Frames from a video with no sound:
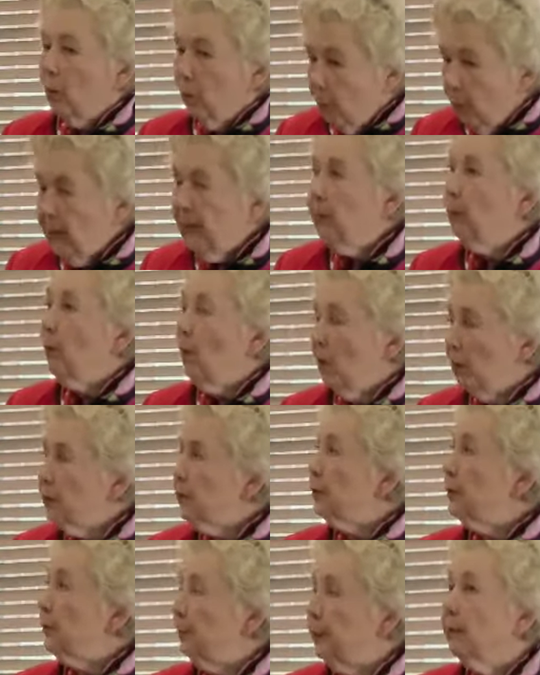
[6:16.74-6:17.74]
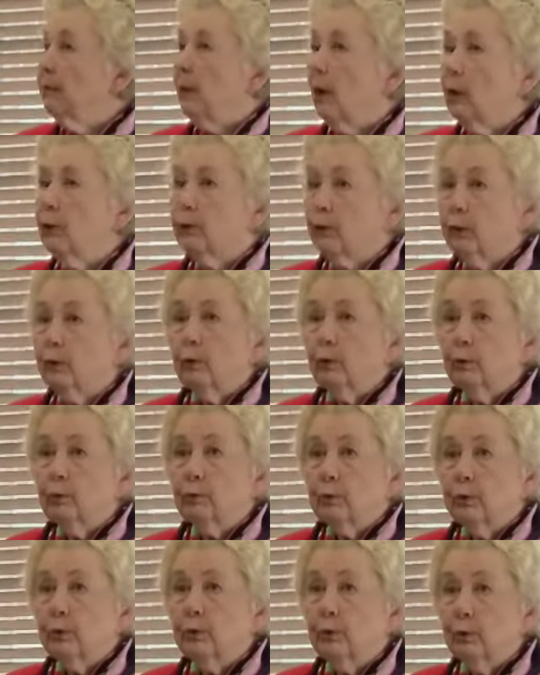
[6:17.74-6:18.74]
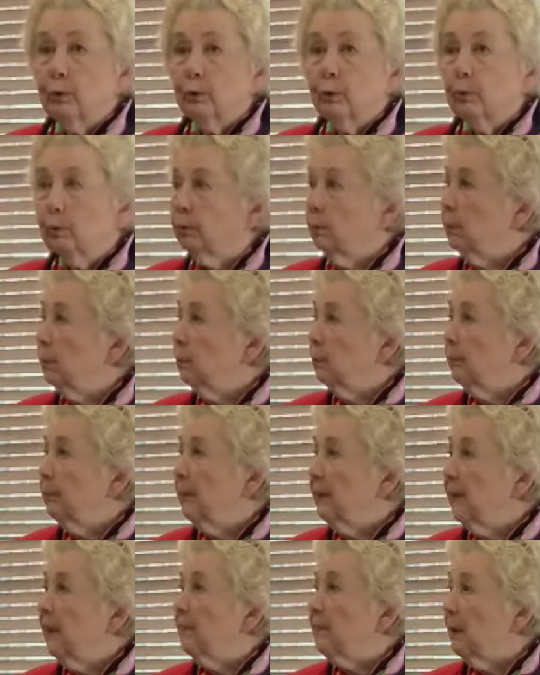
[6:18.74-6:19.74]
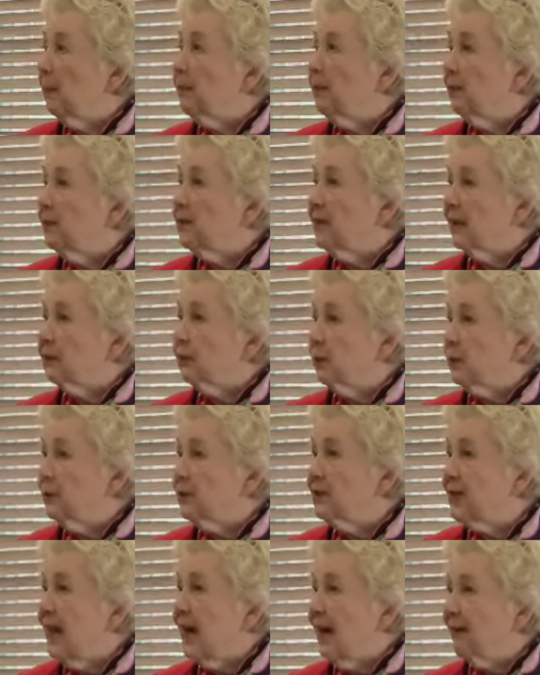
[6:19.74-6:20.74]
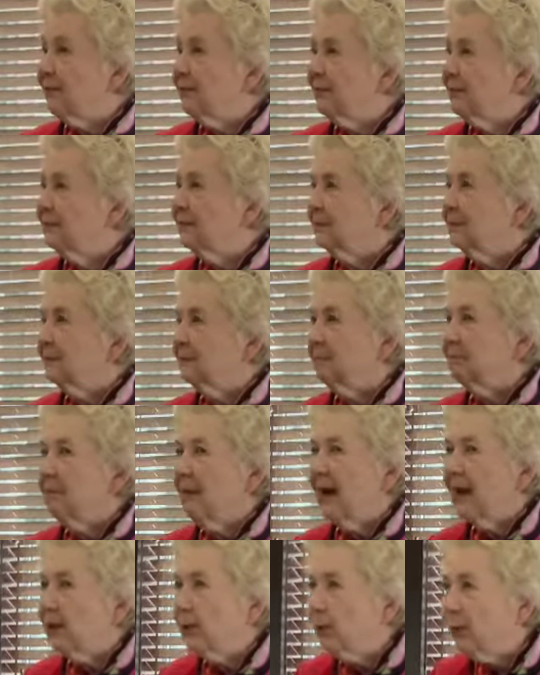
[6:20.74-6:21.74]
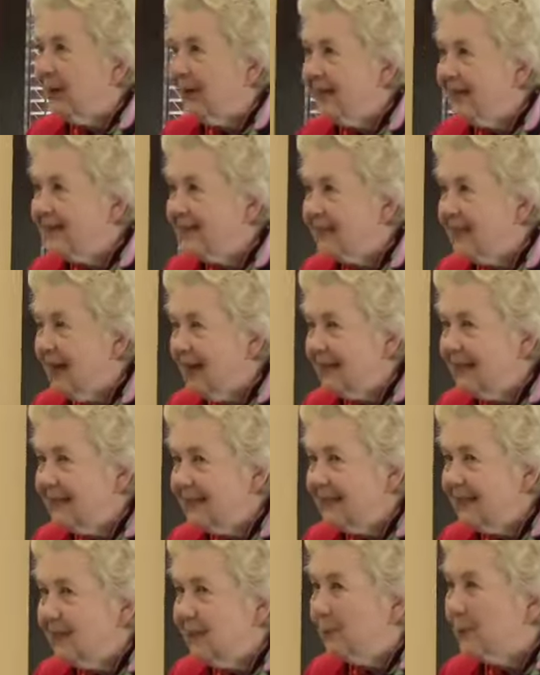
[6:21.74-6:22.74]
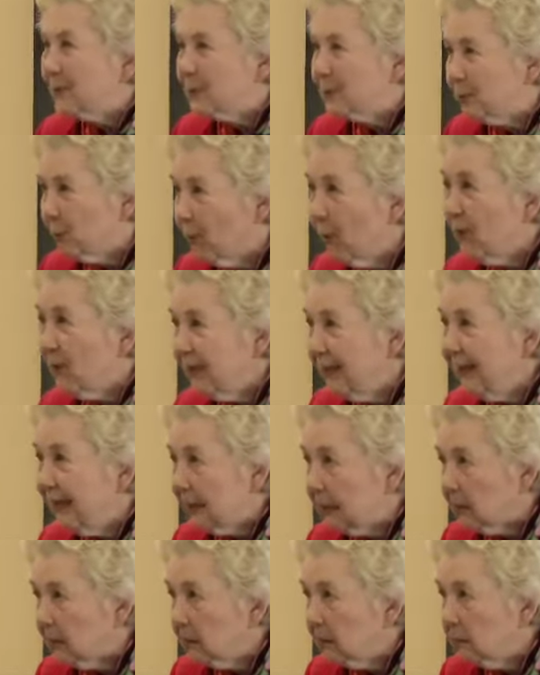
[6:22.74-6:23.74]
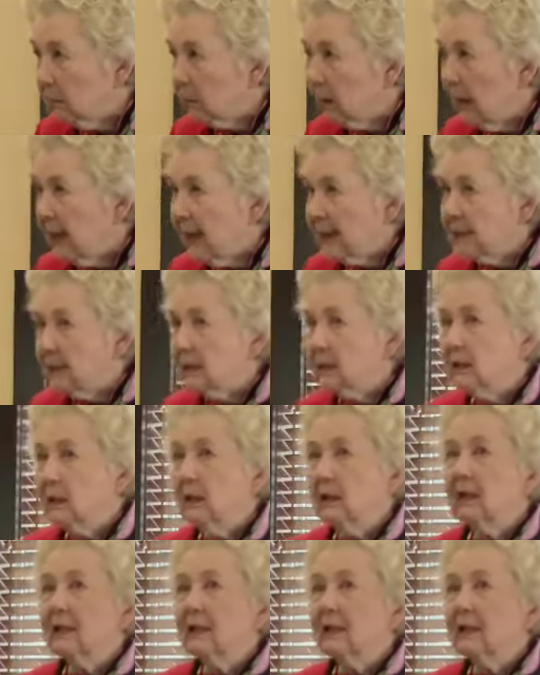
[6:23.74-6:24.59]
we want to promote you to be a member of the technical staff. My crazy idea was working, right?